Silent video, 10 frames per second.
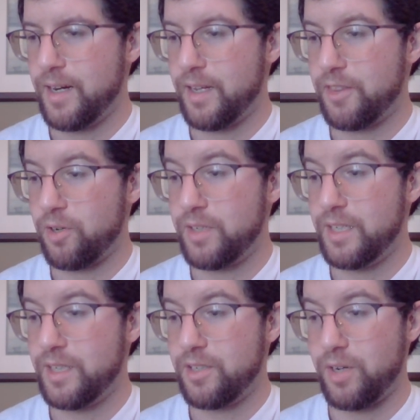And in
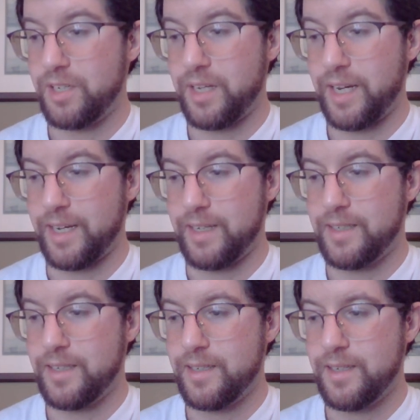
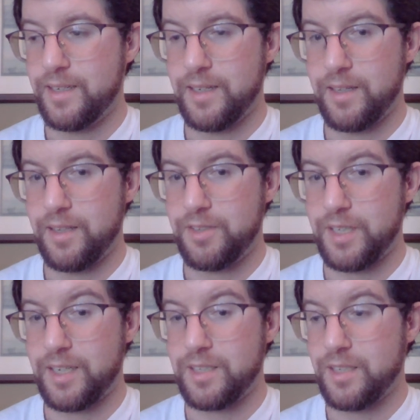1338, the
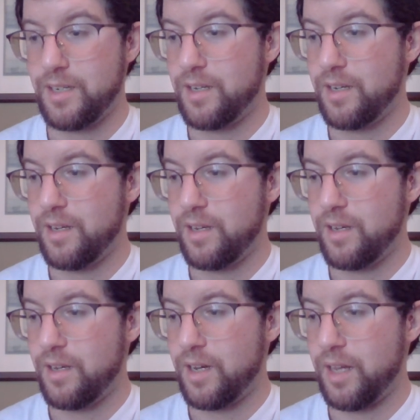6
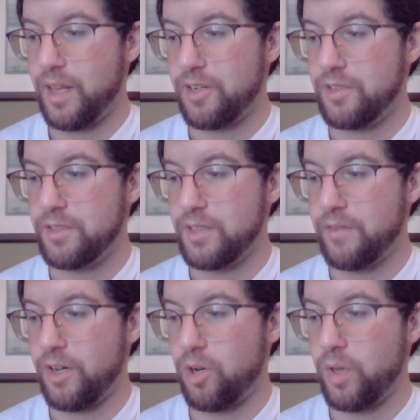elections
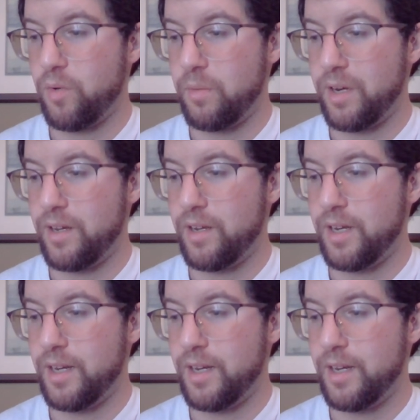of the Holy Roman
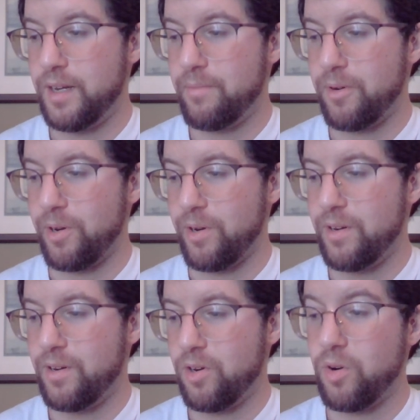Emperor
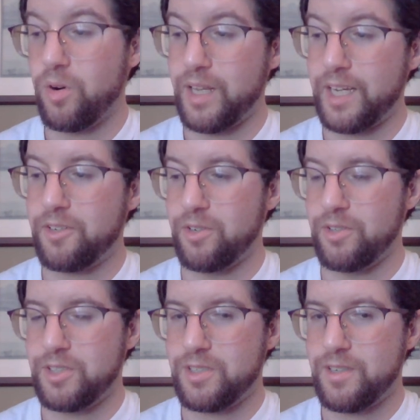or
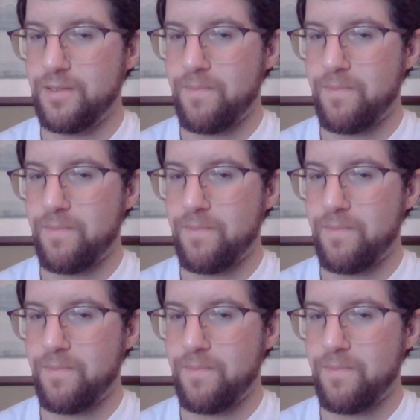electors